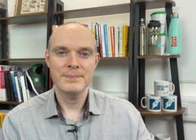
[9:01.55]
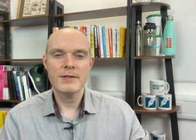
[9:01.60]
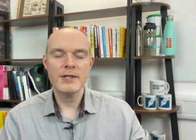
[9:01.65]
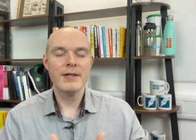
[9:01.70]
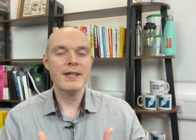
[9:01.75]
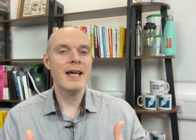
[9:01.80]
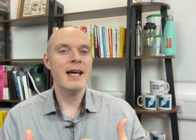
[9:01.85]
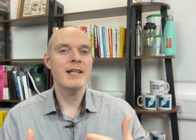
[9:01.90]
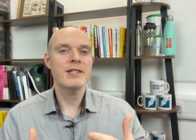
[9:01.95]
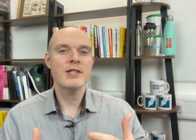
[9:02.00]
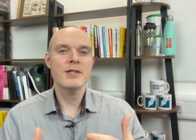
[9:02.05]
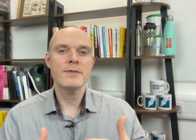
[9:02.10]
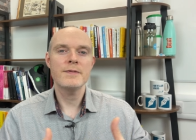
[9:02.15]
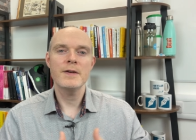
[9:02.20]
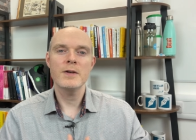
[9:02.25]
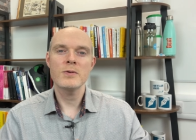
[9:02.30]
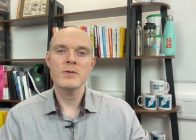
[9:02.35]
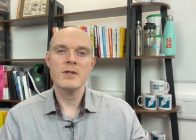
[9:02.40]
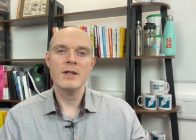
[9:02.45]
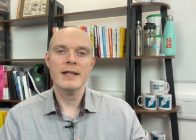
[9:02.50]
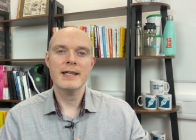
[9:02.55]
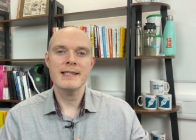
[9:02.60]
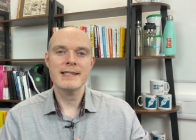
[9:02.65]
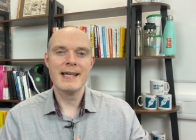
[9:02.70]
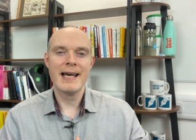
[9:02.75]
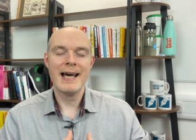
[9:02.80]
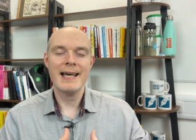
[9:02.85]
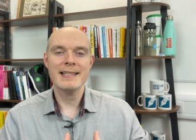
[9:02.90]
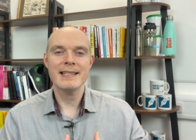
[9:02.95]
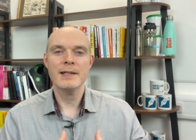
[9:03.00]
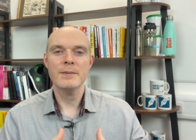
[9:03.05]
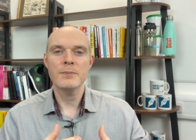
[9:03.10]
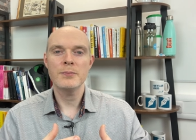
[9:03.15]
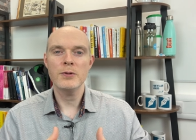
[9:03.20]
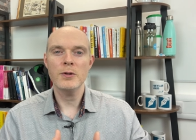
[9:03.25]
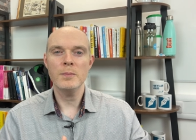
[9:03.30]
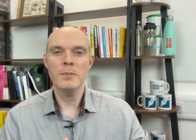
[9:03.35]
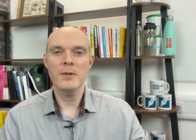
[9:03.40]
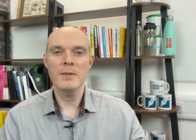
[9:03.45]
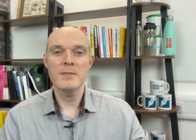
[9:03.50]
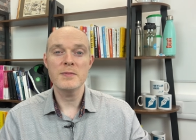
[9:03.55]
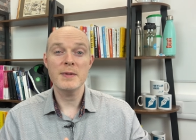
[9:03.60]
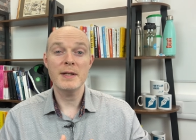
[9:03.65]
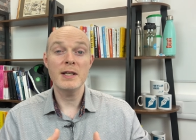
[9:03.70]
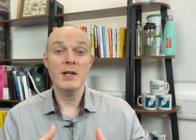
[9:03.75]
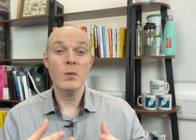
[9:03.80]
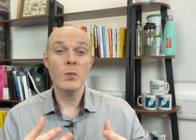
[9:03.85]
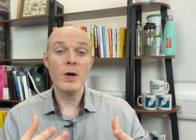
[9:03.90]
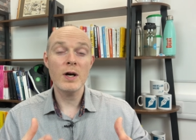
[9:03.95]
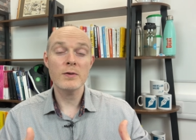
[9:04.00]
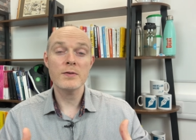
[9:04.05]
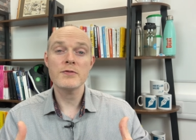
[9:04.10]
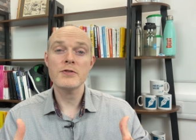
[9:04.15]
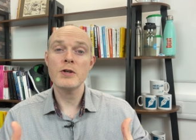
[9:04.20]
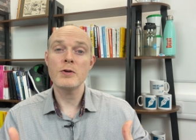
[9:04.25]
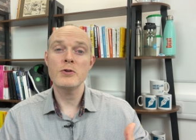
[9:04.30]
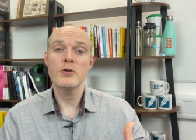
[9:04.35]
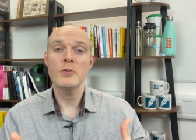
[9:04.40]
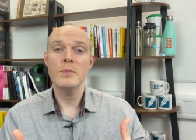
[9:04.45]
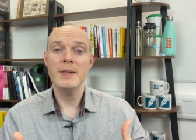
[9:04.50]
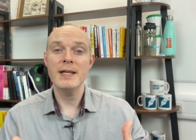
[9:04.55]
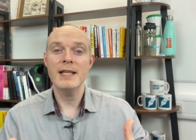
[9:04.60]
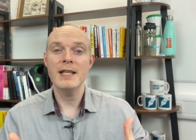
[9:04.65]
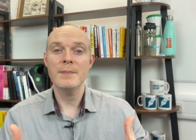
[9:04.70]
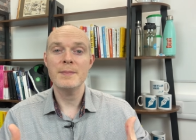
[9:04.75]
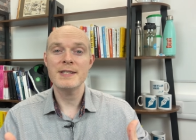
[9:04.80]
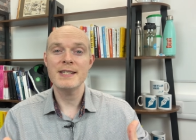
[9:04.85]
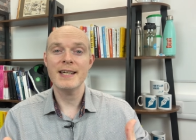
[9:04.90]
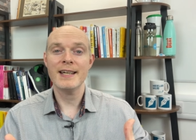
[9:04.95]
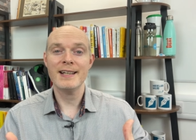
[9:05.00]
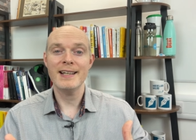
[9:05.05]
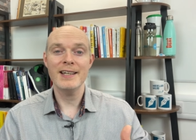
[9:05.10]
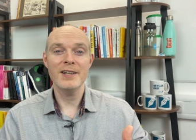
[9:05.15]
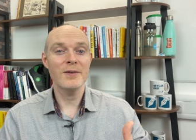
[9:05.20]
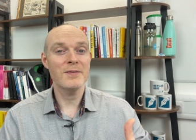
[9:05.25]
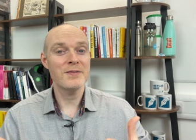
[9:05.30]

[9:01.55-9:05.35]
So yeah, it just feels like it's adding problems. I mean, in a world of social media, particularly,